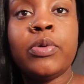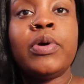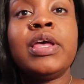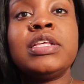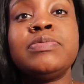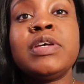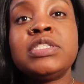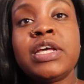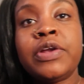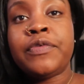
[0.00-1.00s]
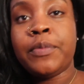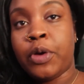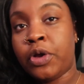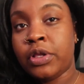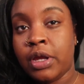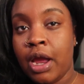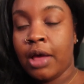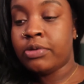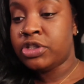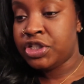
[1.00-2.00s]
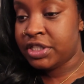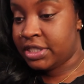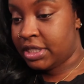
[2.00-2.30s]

Wait, it's much later from earlier. I was just